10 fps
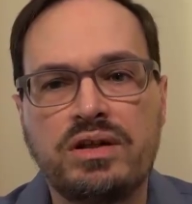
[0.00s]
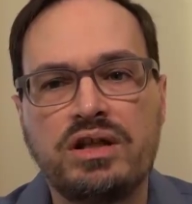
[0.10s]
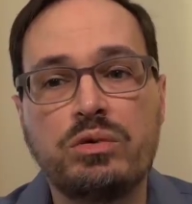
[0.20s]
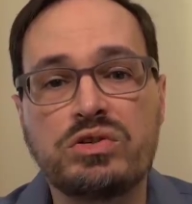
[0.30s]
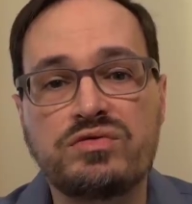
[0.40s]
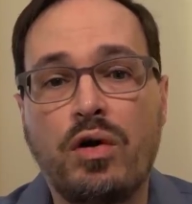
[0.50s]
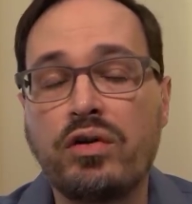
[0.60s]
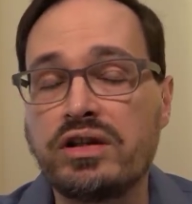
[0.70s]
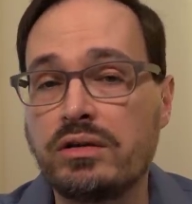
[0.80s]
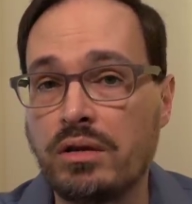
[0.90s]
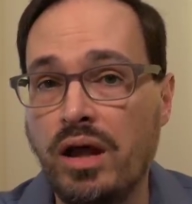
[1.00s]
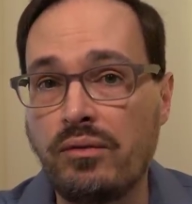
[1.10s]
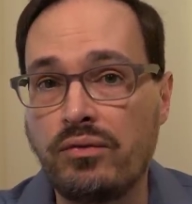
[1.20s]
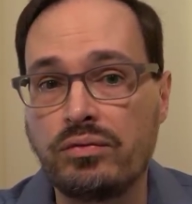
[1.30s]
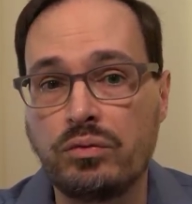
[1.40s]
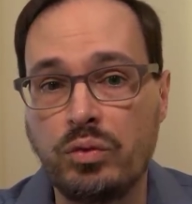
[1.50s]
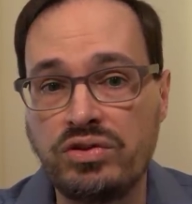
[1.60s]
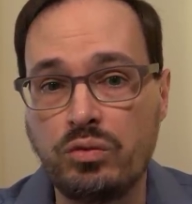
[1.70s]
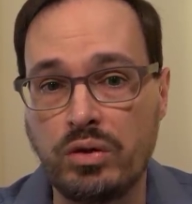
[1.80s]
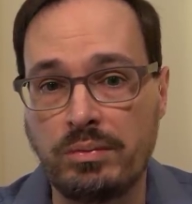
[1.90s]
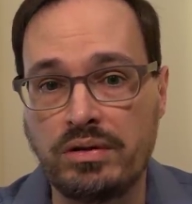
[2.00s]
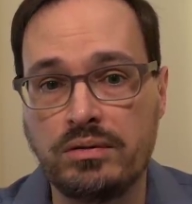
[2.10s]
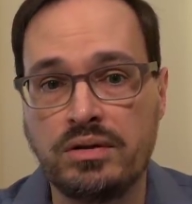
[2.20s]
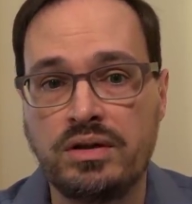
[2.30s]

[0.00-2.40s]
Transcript: he was falling in love with the women